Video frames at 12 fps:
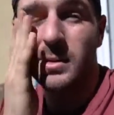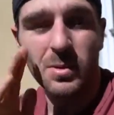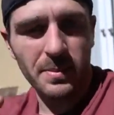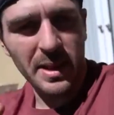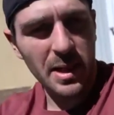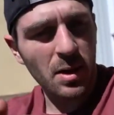little
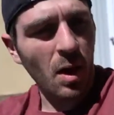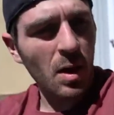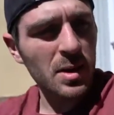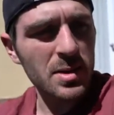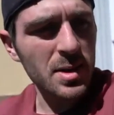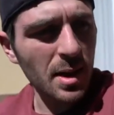mini
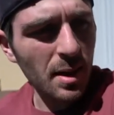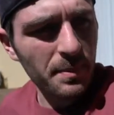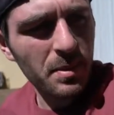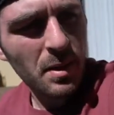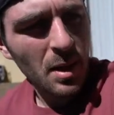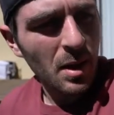garden set
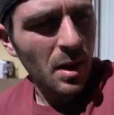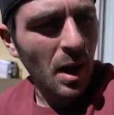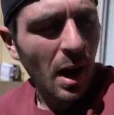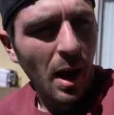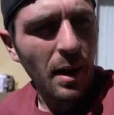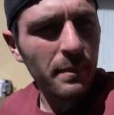up
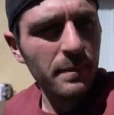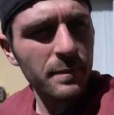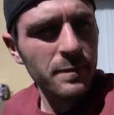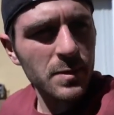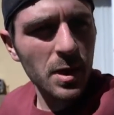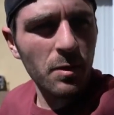
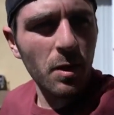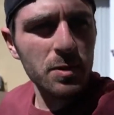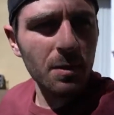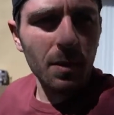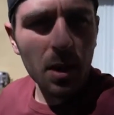to grow some